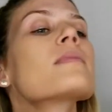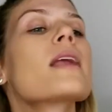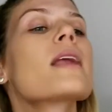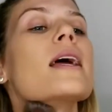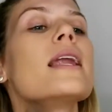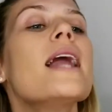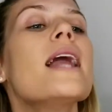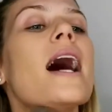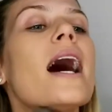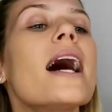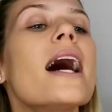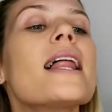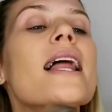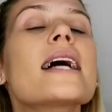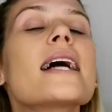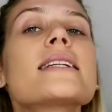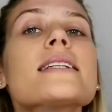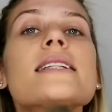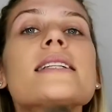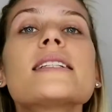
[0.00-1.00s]
Now I
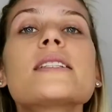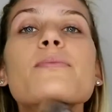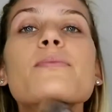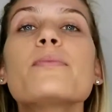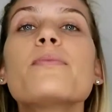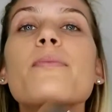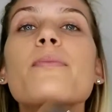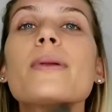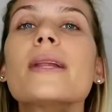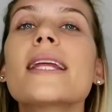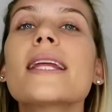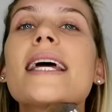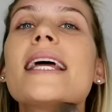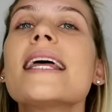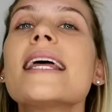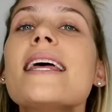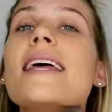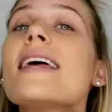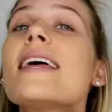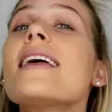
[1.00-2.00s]
like to just
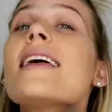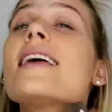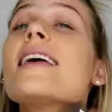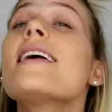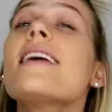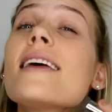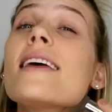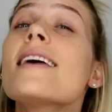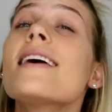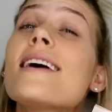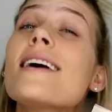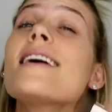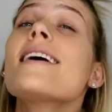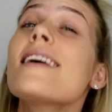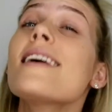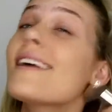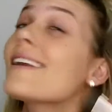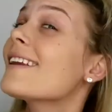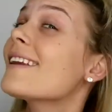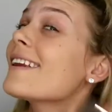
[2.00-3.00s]

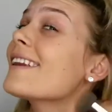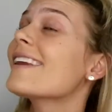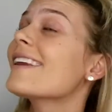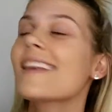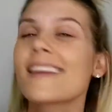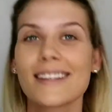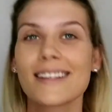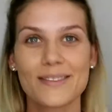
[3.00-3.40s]
blend